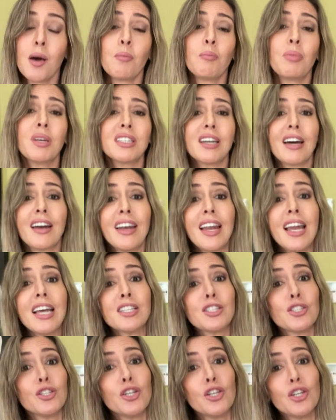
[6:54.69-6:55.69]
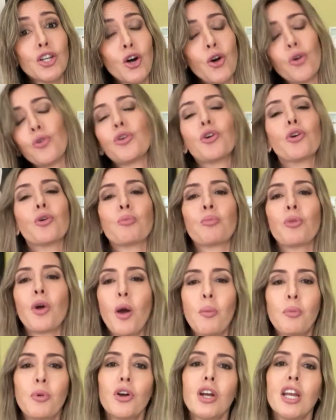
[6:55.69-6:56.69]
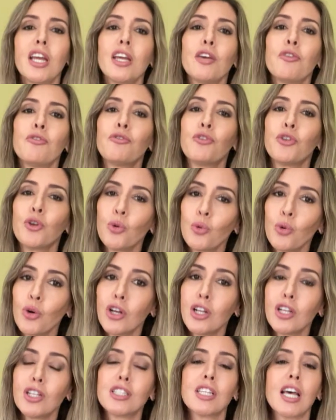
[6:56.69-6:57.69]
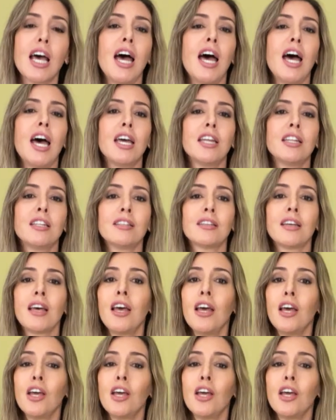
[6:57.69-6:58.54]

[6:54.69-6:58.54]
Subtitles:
But unless you know you're properly fueled and